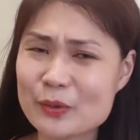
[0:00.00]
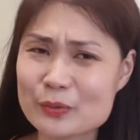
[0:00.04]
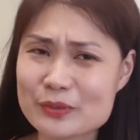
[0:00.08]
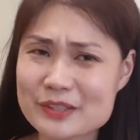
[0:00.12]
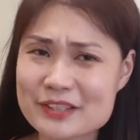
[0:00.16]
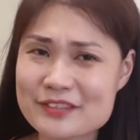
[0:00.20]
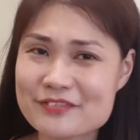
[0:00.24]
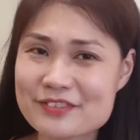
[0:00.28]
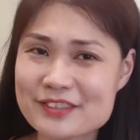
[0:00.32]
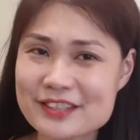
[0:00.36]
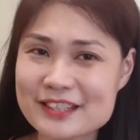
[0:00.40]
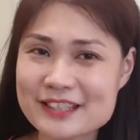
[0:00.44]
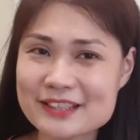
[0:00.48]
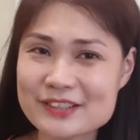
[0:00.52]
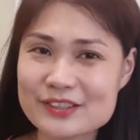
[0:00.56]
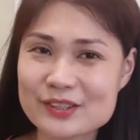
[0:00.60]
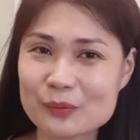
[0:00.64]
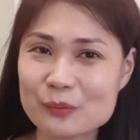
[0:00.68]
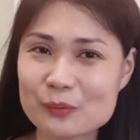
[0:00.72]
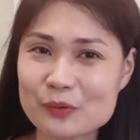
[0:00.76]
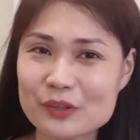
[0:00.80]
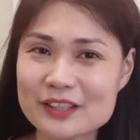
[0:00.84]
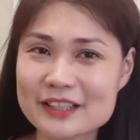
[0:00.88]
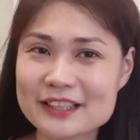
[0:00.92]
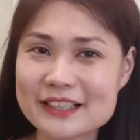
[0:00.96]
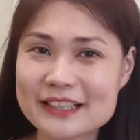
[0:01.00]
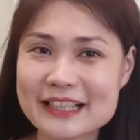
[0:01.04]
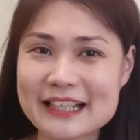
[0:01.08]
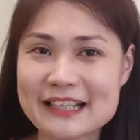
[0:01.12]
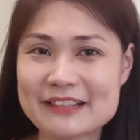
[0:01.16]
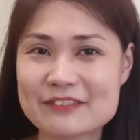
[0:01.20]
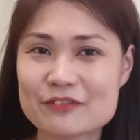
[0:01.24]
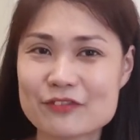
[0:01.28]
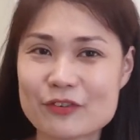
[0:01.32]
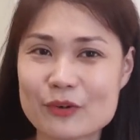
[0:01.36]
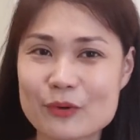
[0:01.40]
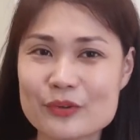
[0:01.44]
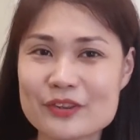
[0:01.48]
only fit in your wallet
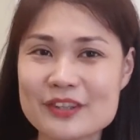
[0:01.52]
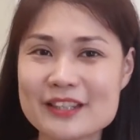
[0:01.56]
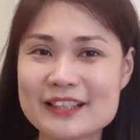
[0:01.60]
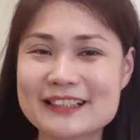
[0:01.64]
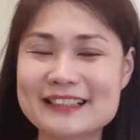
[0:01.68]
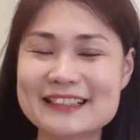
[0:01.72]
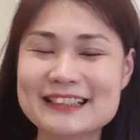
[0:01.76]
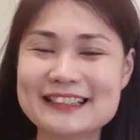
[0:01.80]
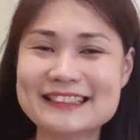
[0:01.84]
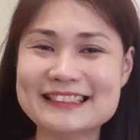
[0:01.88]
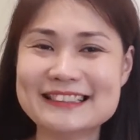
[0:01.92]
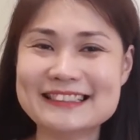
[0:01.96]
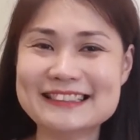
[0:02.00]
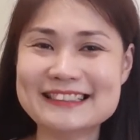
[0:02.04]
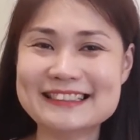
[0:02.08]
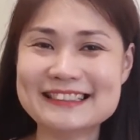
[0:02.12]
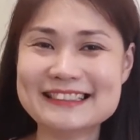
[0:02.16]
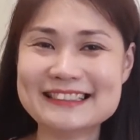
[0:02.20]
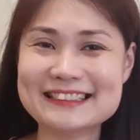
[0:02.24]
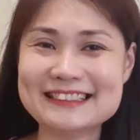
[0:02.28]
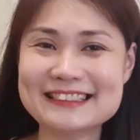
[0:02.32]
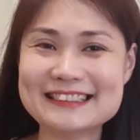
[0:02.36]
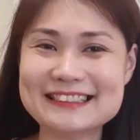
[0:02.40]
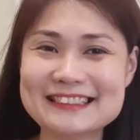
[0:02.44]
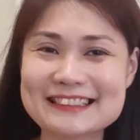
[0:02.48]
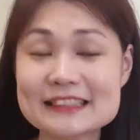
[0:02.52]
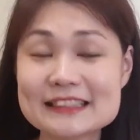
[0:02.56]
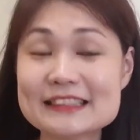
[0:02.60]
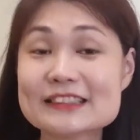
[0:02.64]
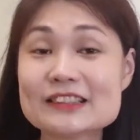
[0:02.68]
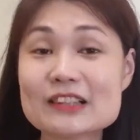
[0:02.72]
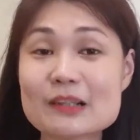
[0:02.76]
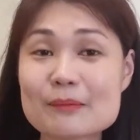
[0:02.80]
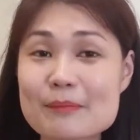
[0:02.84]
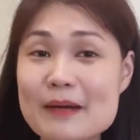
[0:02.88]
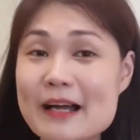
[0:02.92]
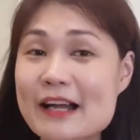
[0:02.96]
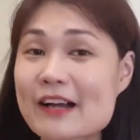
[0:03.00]
and phone. This is
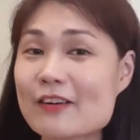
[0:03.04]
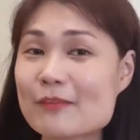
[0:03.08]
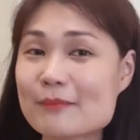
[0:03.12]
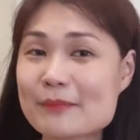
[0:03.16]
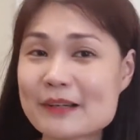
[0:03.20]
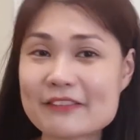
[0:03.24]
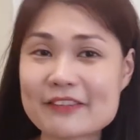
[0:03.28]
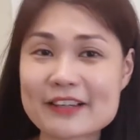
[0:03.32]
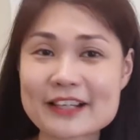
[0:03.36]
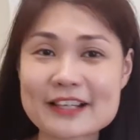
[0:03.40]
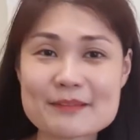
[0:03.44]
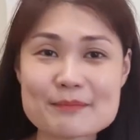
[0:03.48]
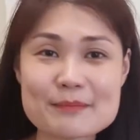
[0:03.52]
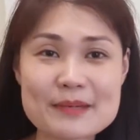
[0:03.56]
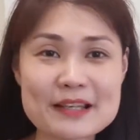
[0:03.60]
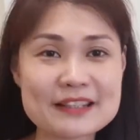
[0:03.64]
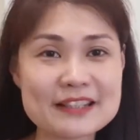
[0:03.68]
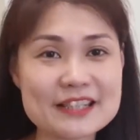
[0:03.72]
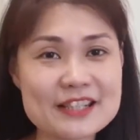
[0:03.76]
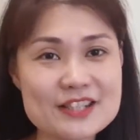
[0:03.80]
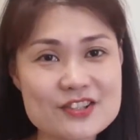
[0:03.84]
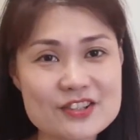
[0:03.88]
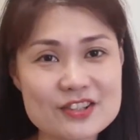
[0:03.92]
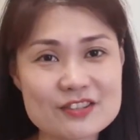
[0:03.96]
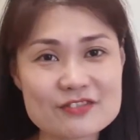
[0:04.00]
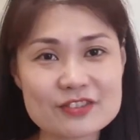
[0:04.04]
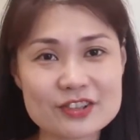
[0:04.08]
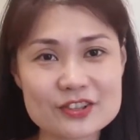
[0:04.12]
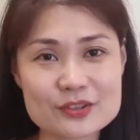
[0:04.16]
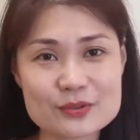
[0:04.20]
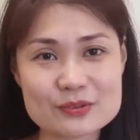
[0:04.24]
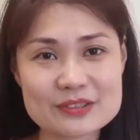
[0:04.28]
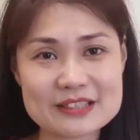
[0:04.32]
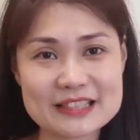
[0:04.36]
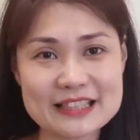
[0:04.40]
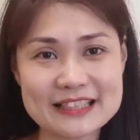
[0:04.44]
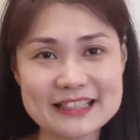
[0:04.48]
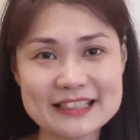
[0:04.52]
not part of my recommendation for
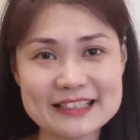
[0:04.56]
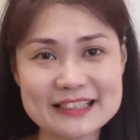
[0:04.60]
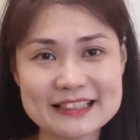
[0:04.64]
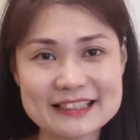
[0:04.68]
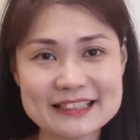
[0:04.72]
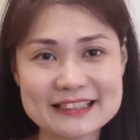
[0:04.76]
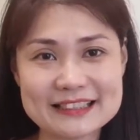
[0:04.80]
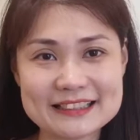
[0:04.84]
today.